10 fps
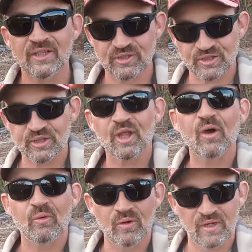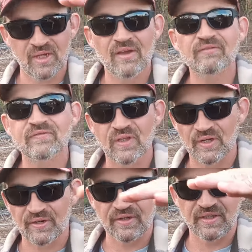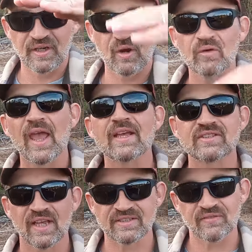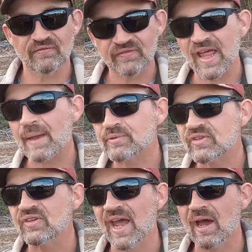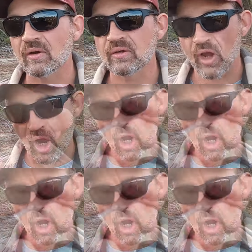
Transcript: that slow flutter, you know, as it flaps down